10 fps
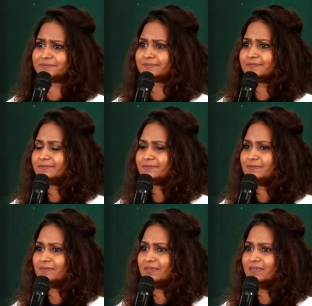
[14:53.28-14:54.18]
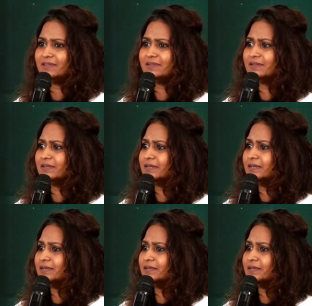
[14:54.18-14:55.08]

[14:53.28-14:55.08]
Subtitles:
No one is speaking in this clip.